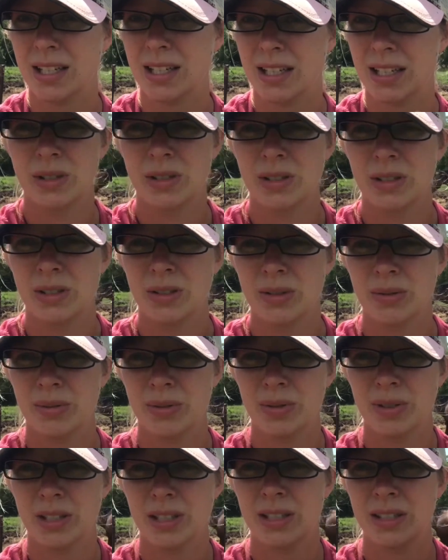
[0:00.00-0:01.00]
It's
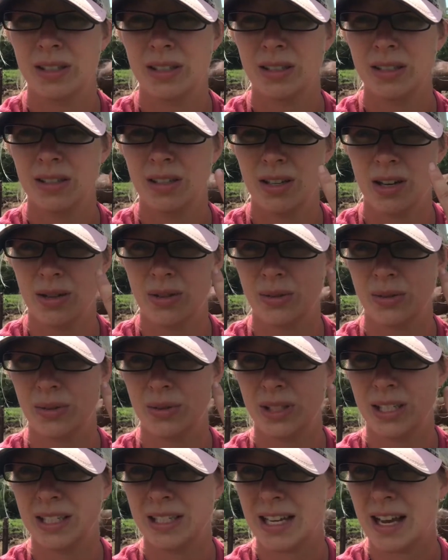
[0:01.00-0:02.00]
through the
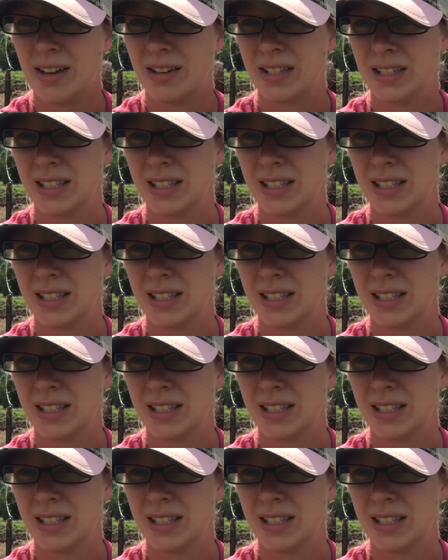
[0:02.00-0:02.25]
nose and down